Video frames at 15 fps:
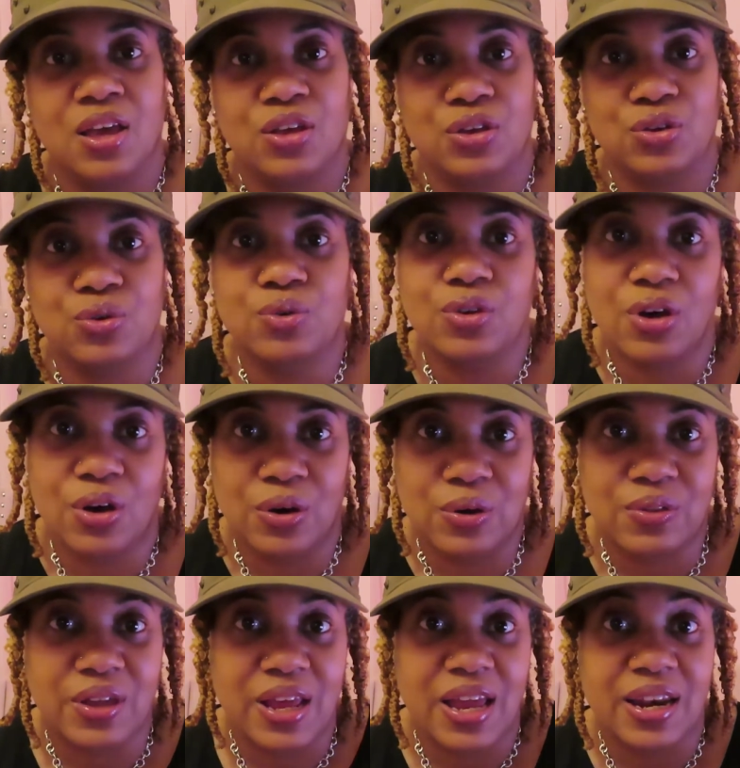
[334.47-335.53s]
you know
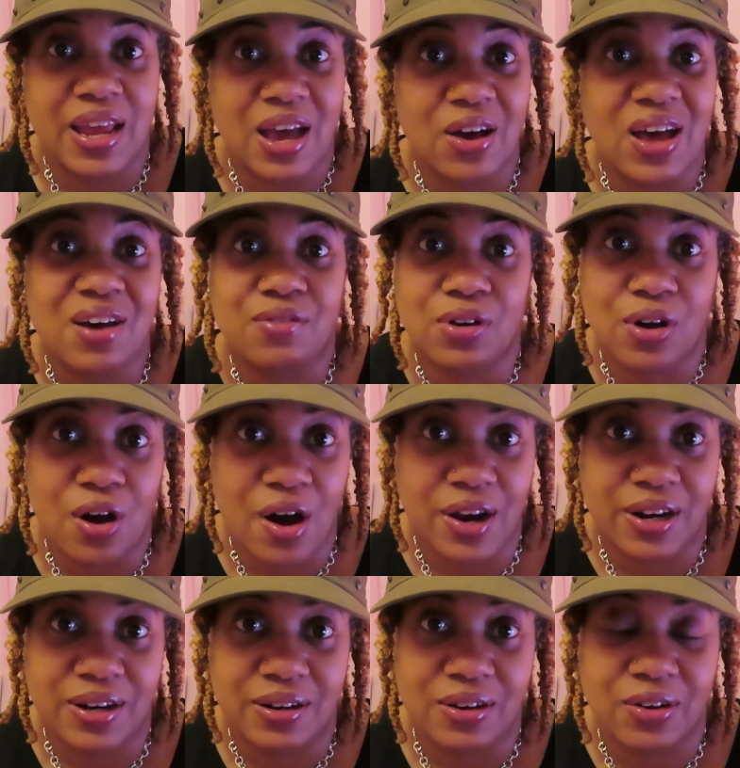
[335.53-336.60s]
that I now have a
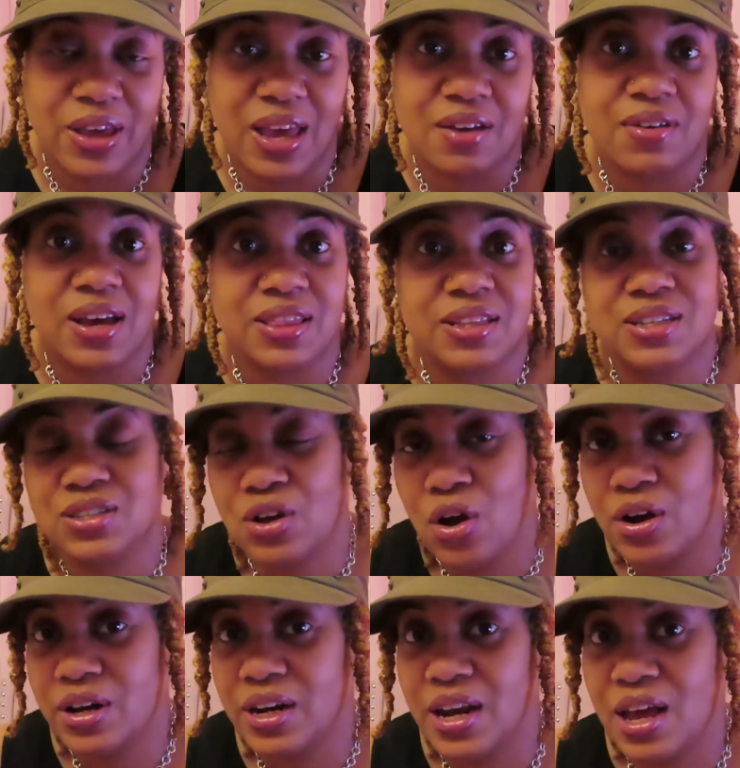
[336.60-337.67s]
garden. Okay, I've had this
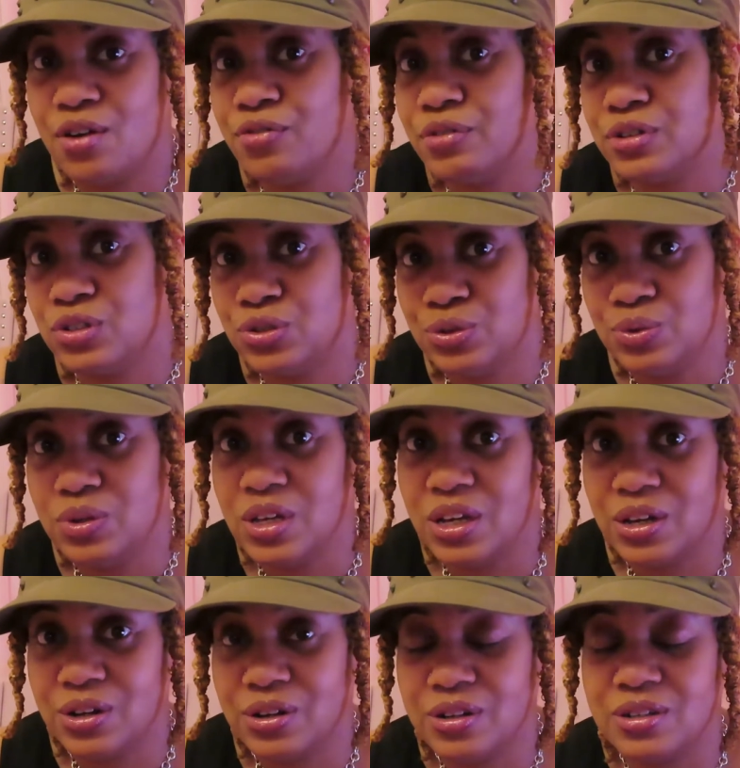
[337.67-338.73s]
garden now for 2
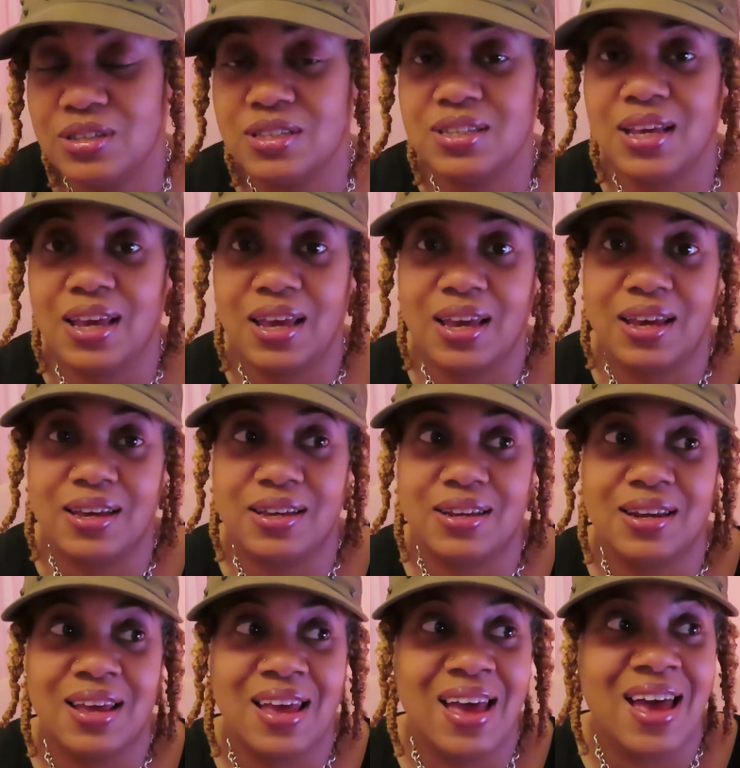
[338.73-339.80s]
years,
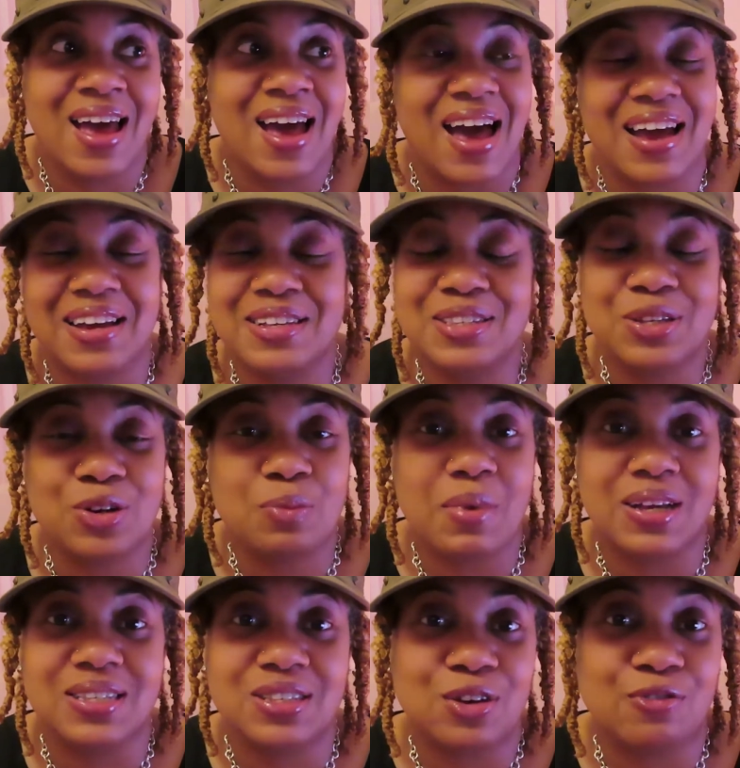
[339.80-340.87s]
and I consider
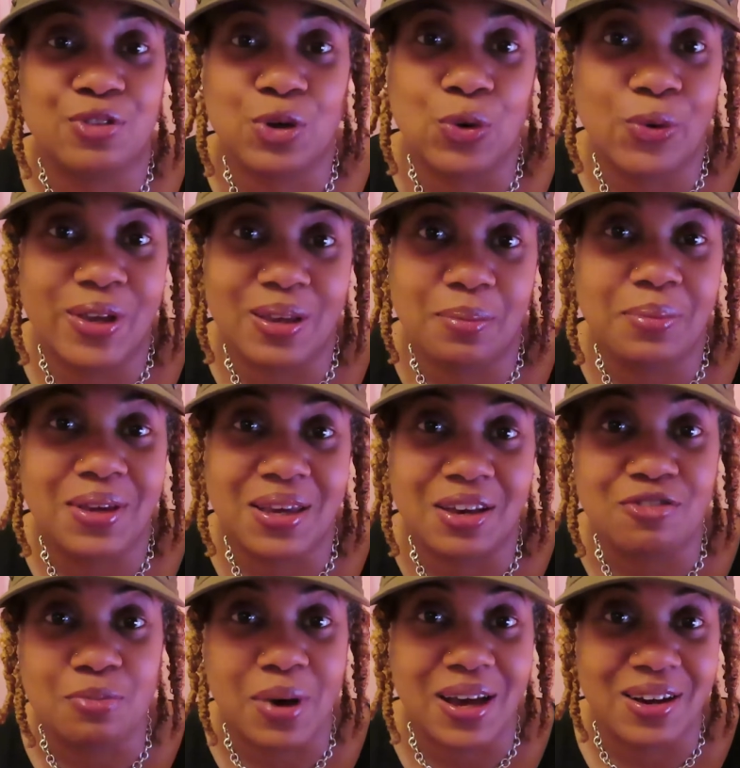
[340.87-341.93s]
myself the queen bee
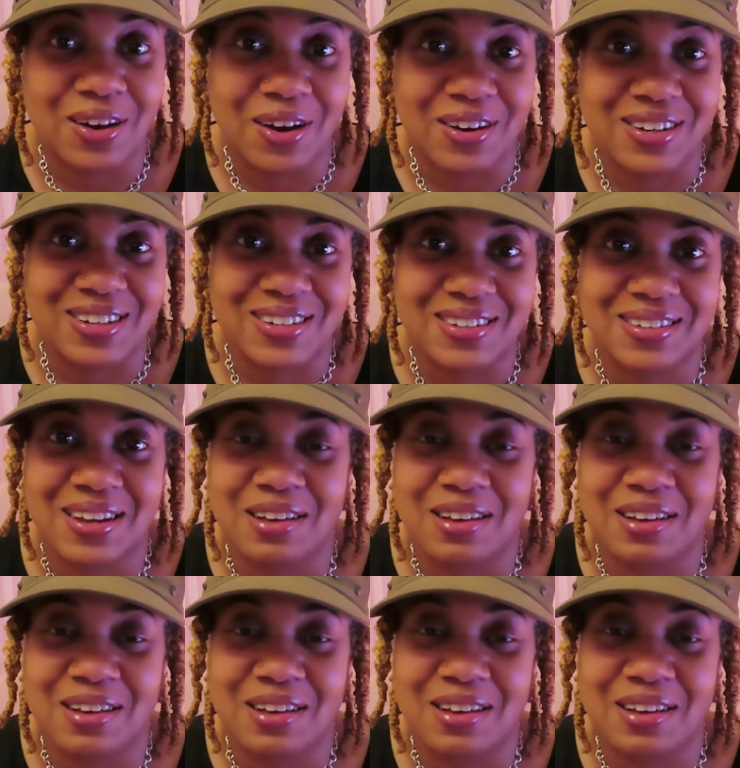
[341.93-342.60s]
of my garden.